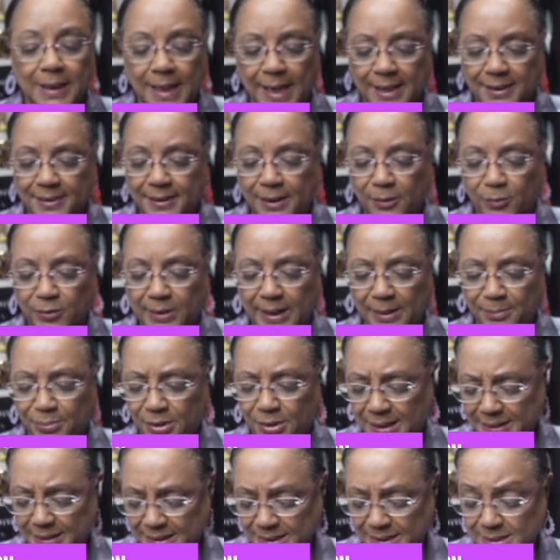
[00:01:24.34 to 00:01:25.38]
I think when I
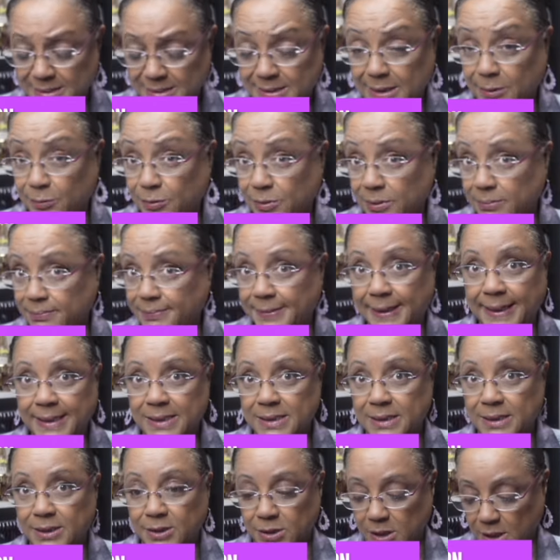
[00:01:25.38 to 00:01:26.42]
bought these, they were
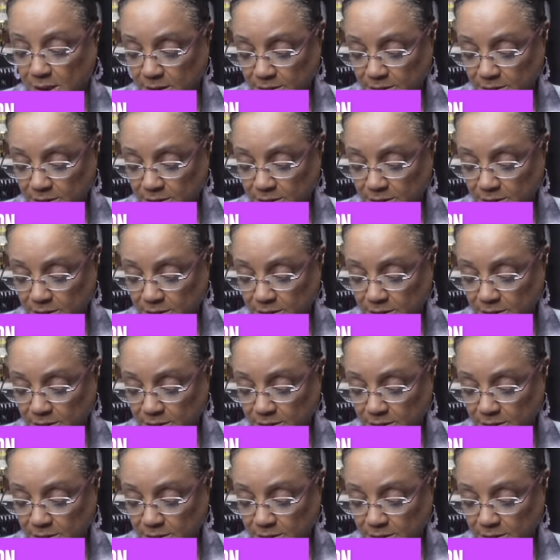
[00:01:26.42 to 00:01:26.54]
$19.